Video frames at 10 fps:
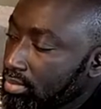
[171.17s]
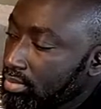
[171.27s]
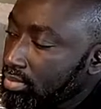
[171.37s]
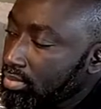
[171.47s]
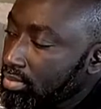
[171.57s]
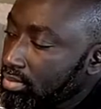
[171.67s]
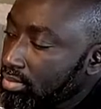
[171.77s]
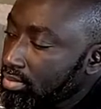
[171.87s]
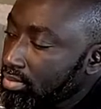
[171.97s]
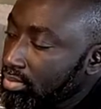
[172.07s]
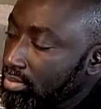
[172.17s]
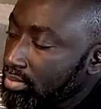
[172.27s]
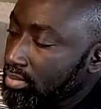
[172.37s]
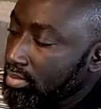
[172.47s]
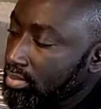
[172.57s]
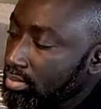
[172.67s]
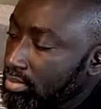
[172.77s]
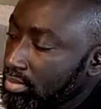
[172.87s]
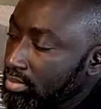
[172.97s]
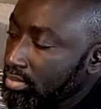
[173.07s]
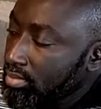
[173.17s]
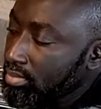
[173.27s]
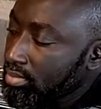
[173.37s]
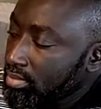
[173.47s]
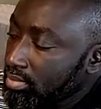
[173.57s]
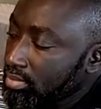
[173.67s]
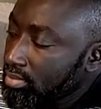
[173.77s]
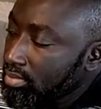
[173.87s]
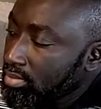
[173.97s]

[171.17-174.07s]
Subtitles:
(silent)